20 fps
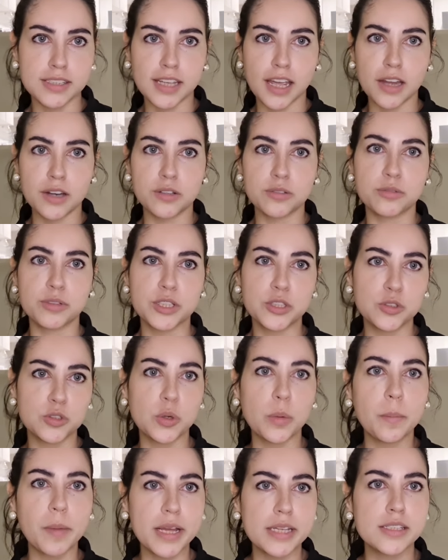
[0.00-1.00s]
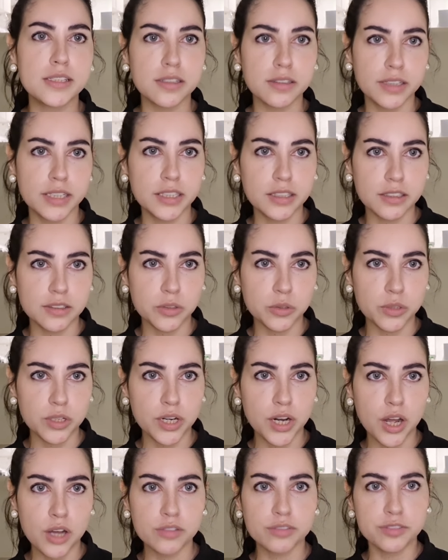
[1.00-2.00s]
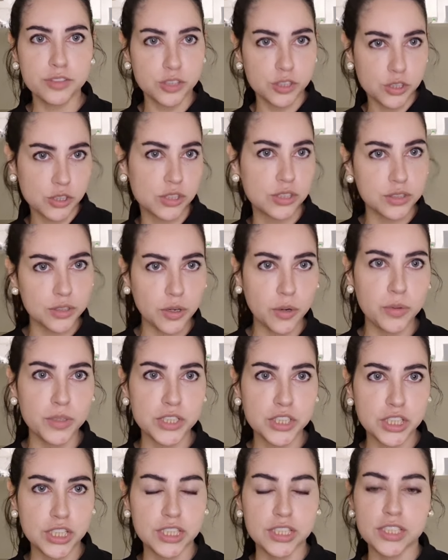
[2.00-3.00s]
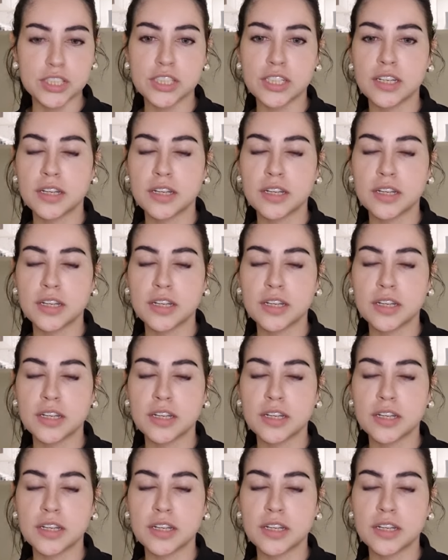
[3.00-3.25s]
kind of when you don't master it good enough, you just go and change.